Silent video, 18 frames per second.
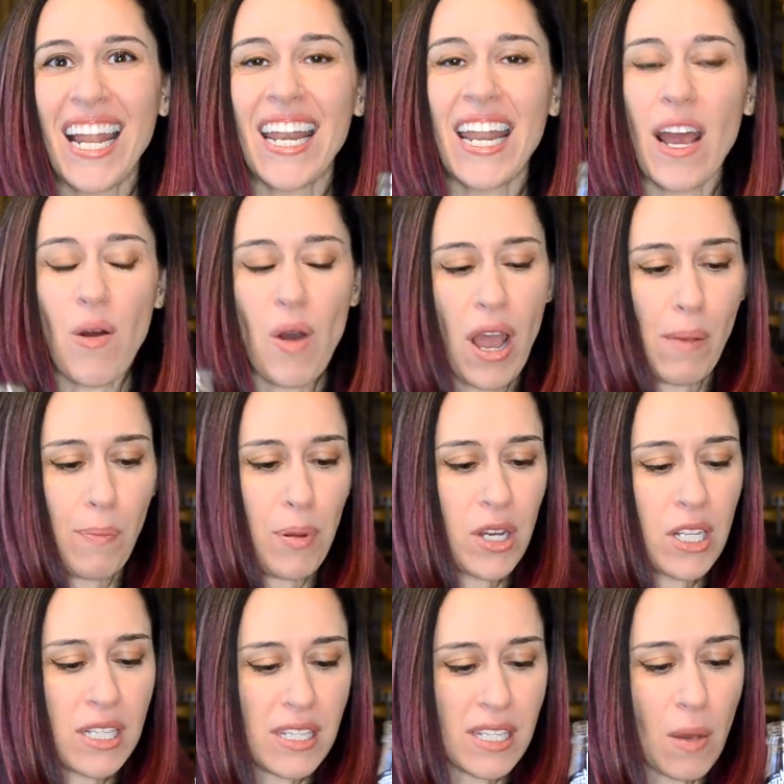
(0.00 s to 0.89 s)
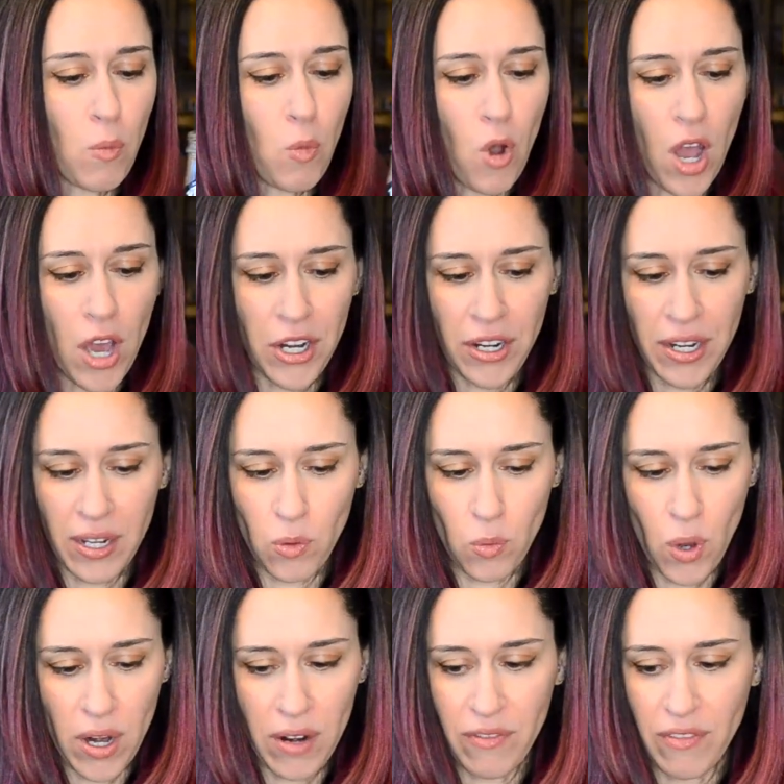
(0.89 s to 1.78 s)
Now I put some water in
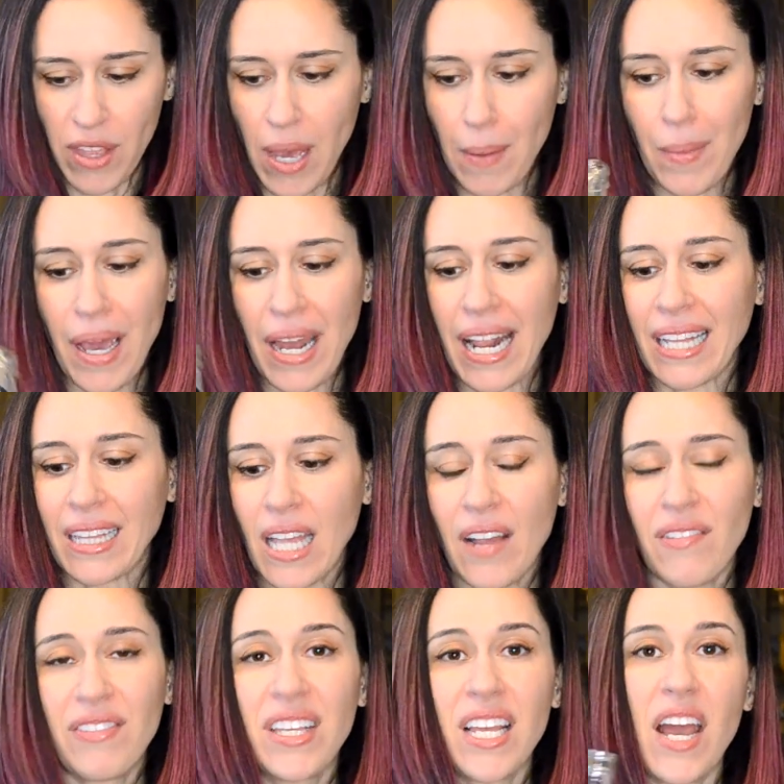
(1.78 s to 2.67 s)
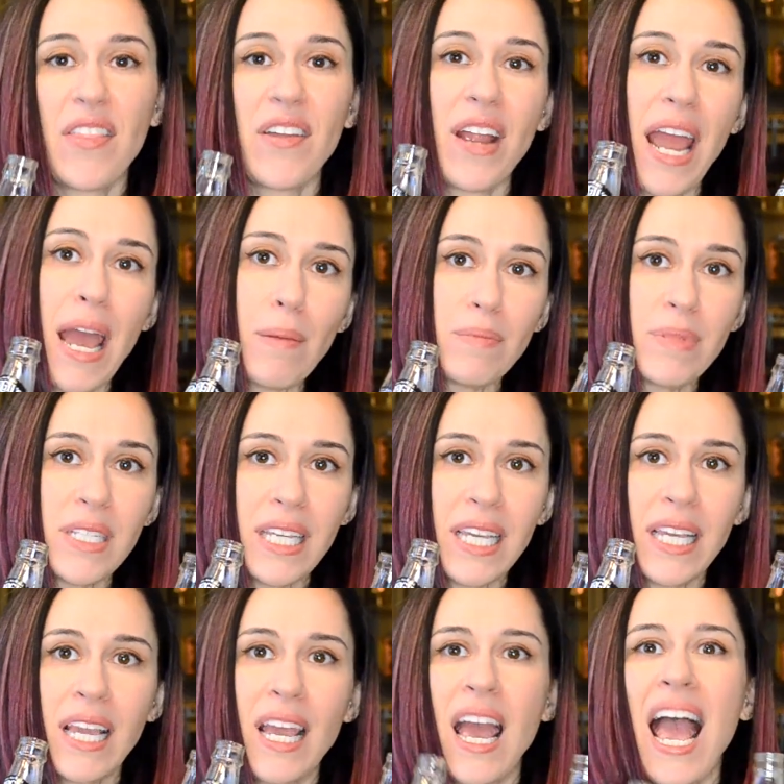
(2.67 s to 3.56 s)
one of them and I left the other
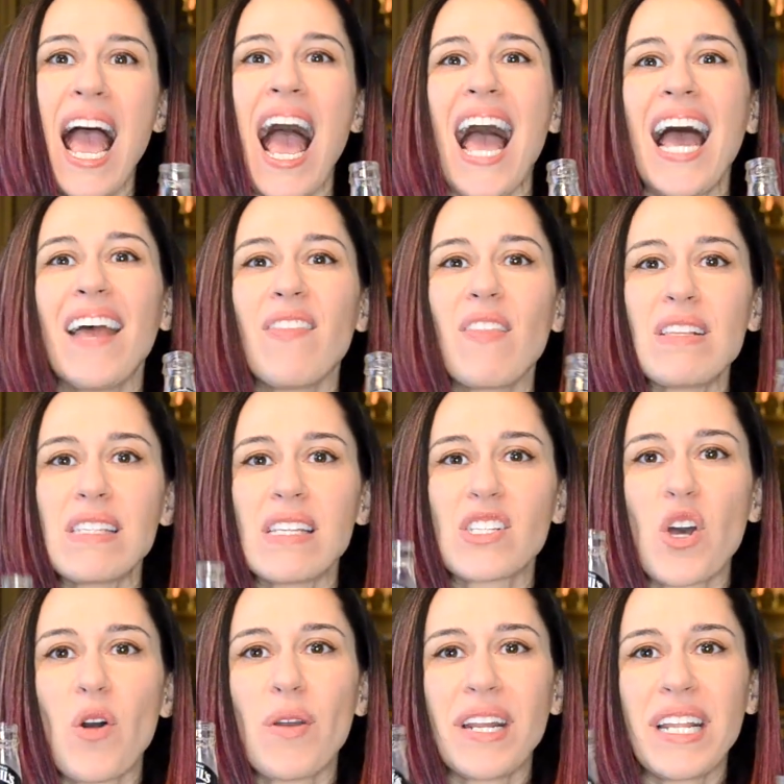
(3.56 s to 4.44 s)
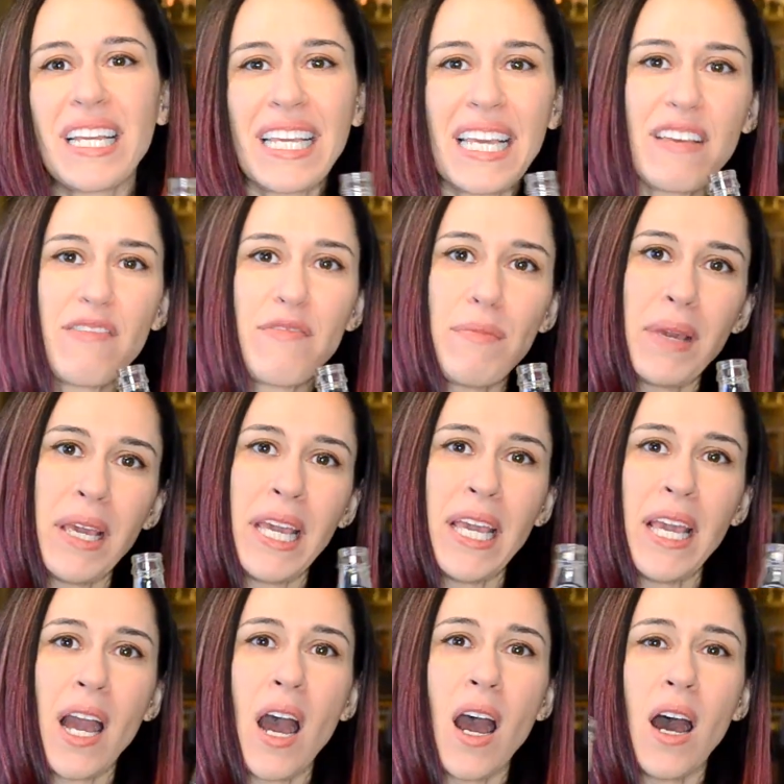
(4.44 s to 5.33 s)
empty, and this is going to give
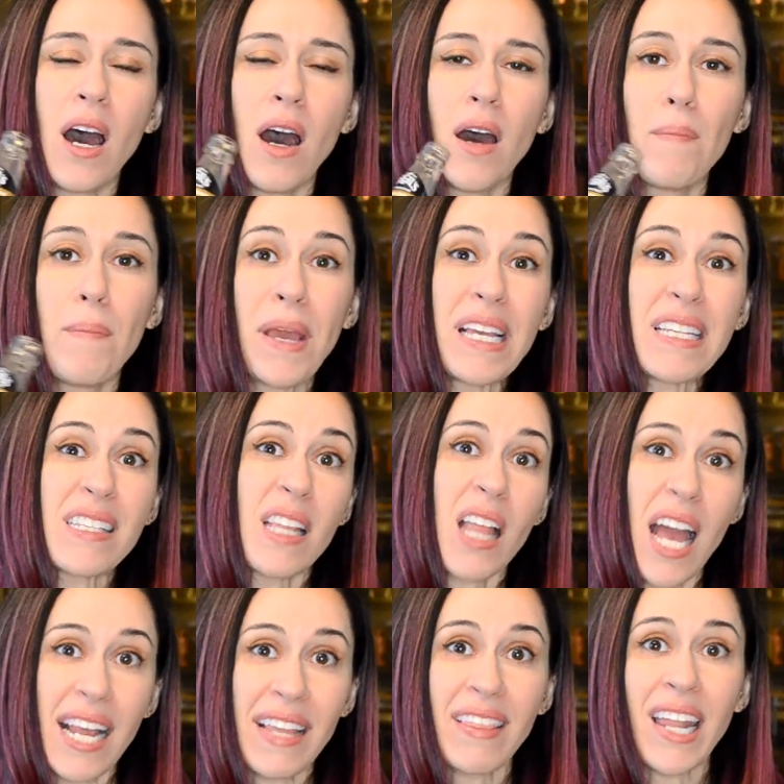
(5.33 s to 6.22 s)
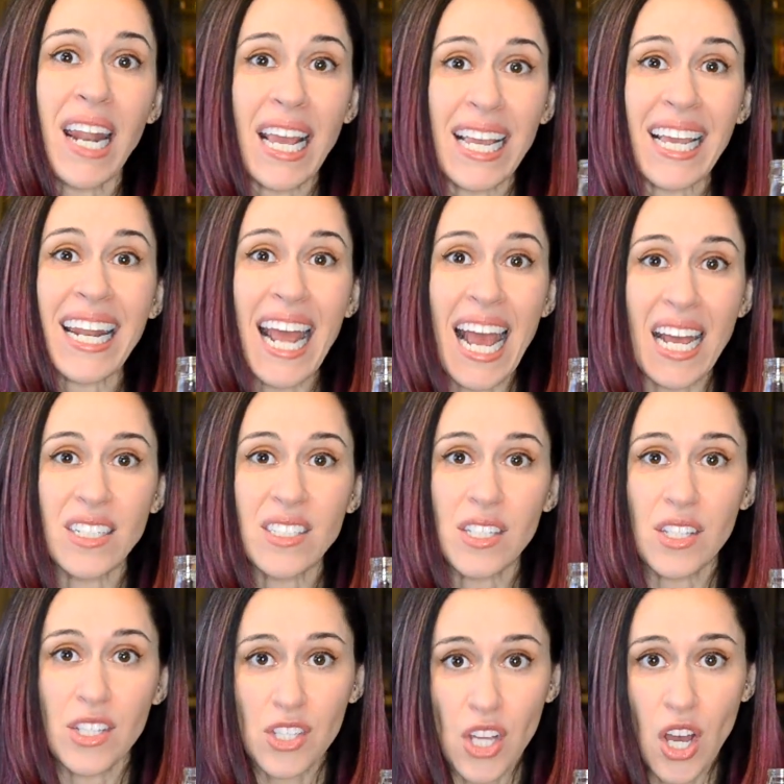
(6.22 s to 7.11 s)
me a bass line that I can add
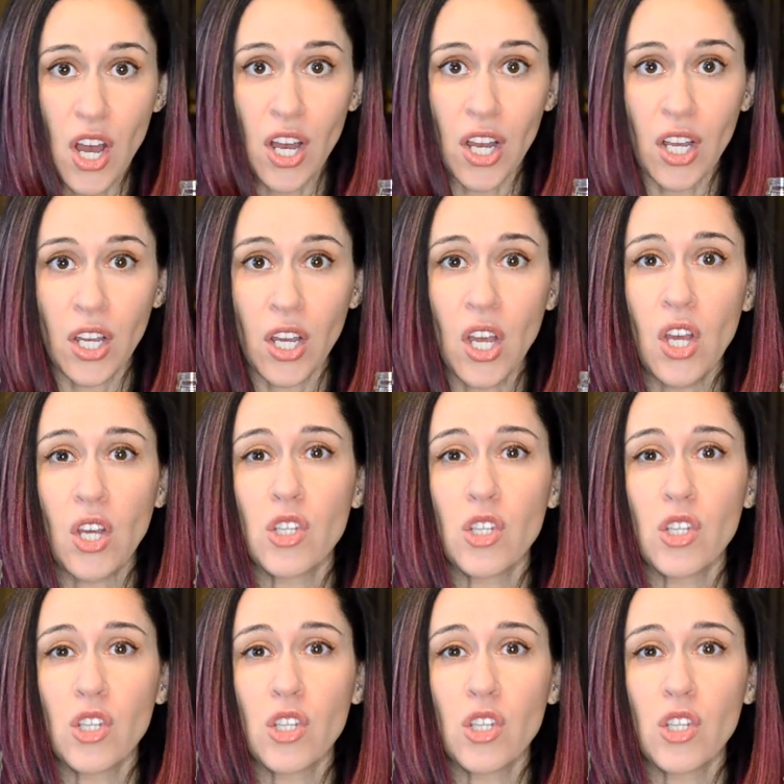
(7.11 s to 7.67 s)
to the song.